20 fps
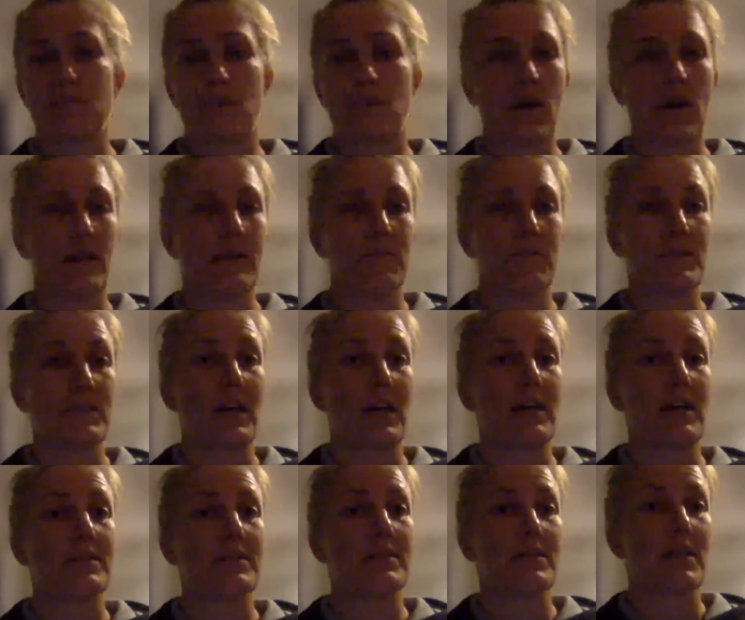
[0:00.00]
fine. If it
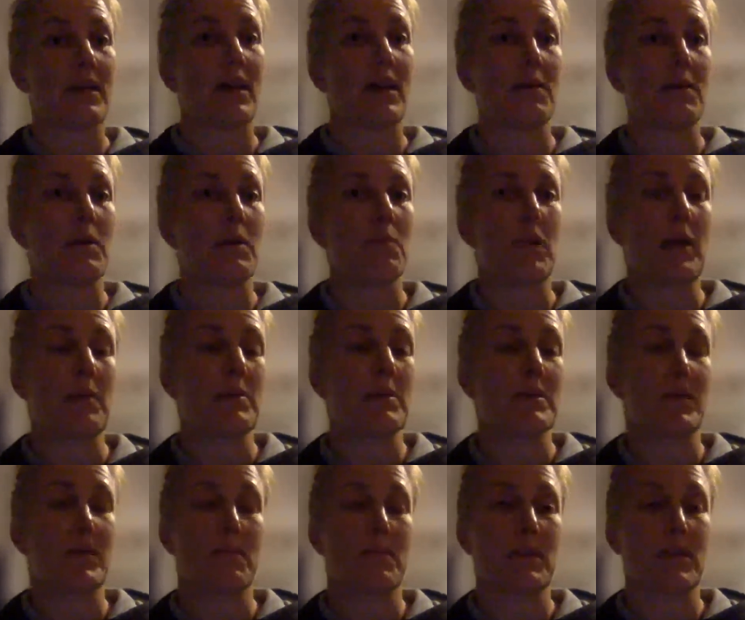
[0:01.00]
does, it may be
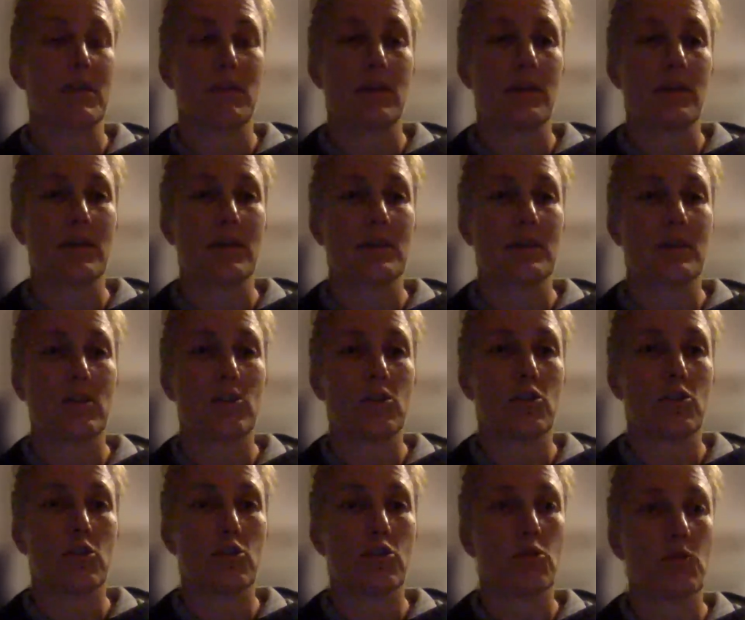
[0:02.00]
something you can continue
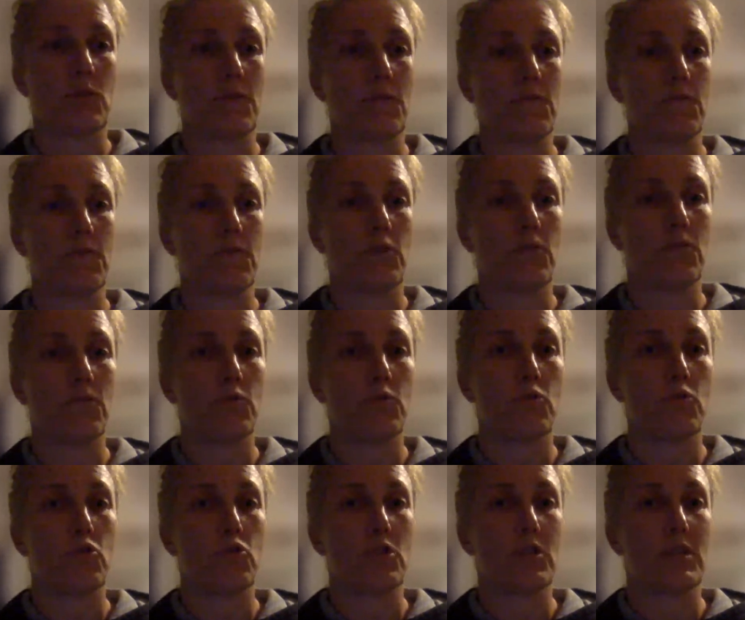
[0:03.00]
to do in
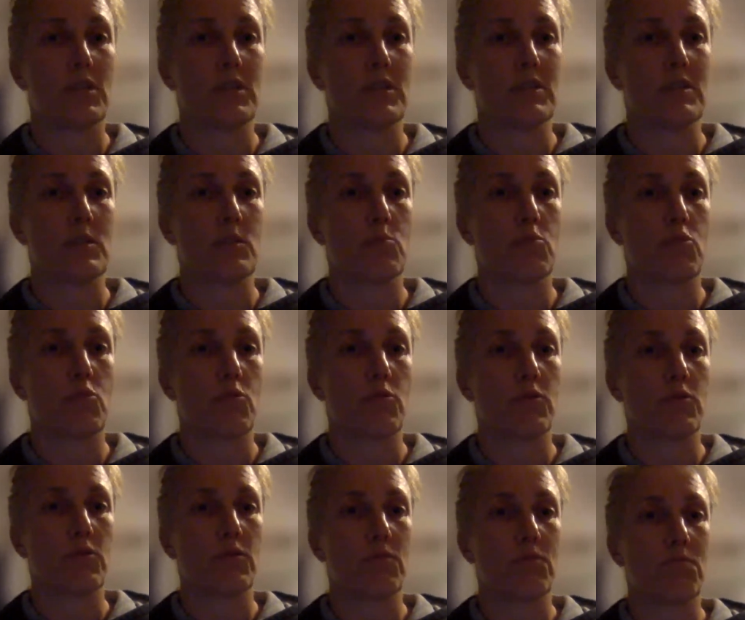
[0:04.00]
future years to
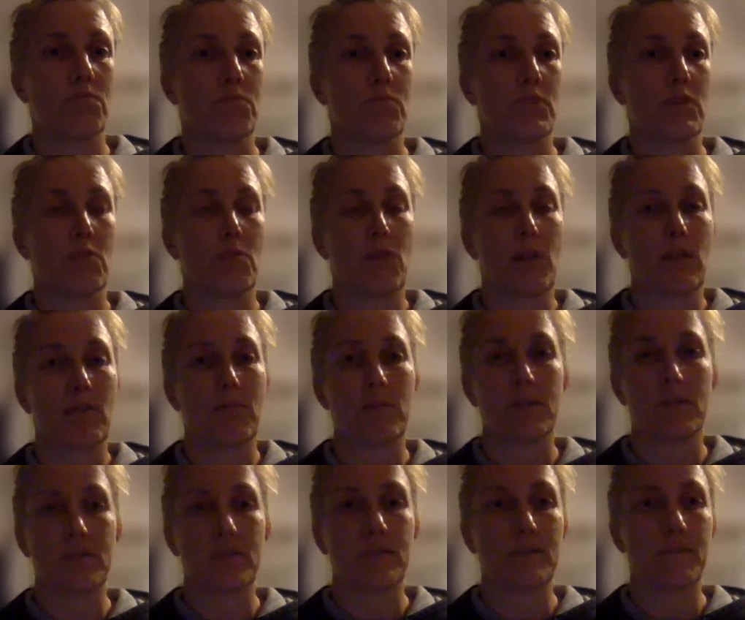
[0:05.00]
broaden your
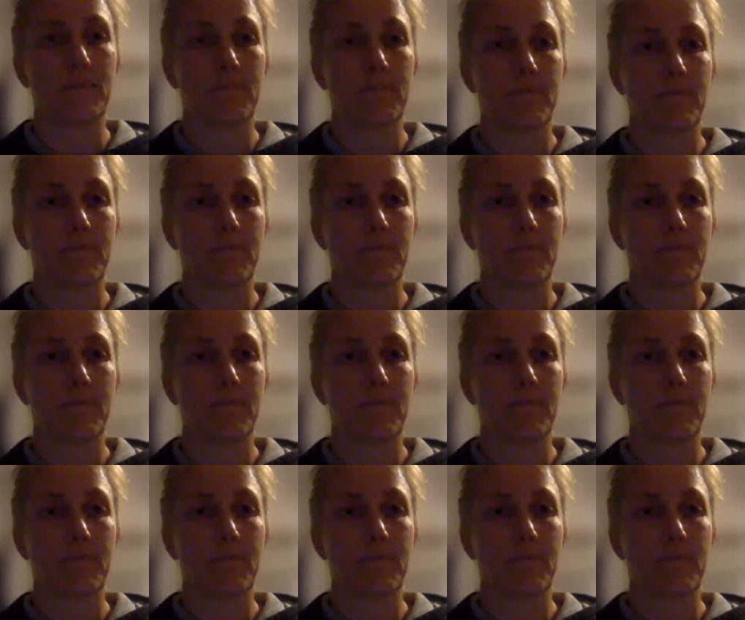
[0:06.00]
relevance.